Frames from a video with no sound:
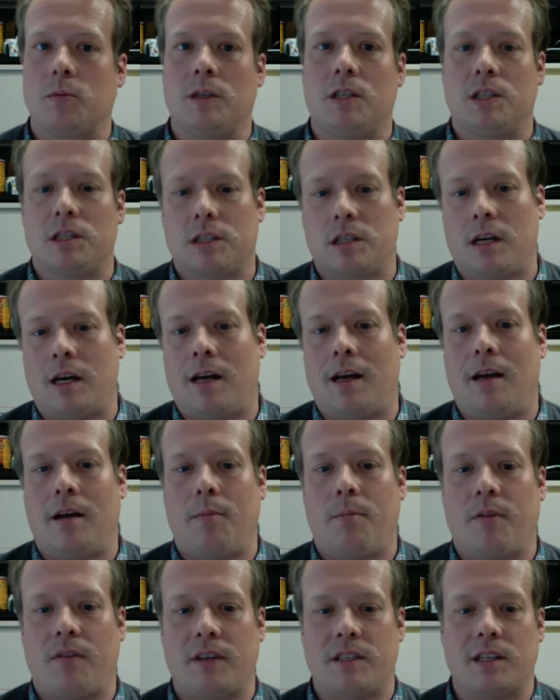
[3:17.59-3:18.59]
which uh,
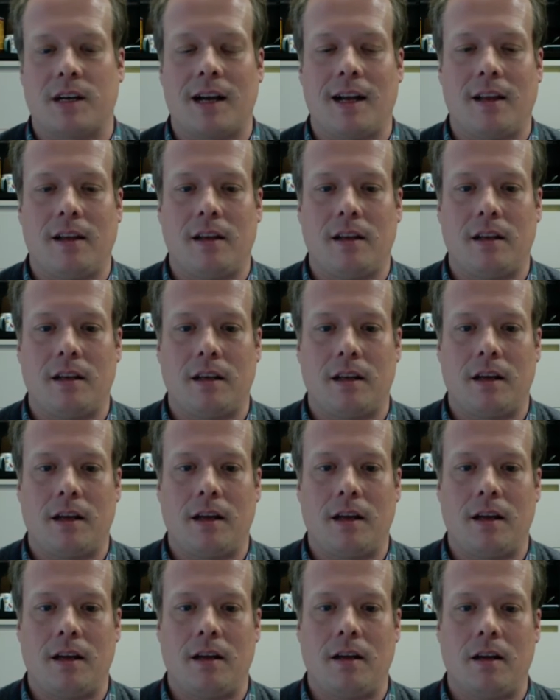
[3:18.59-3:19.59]
Professor Holland
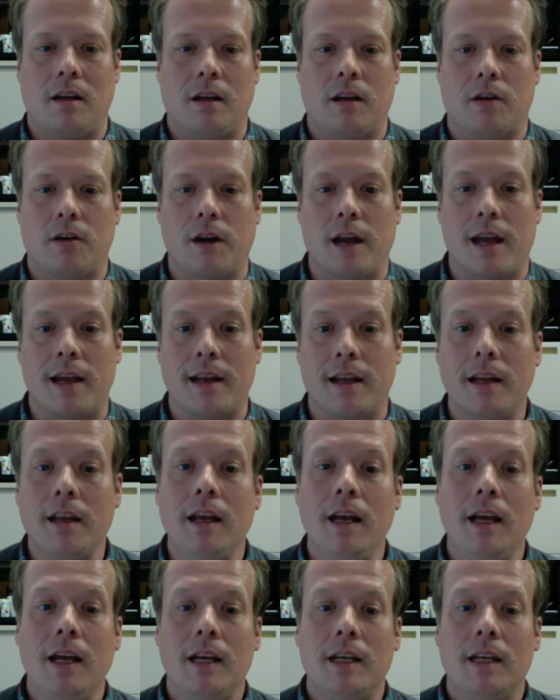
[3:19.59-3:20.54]
uh, created,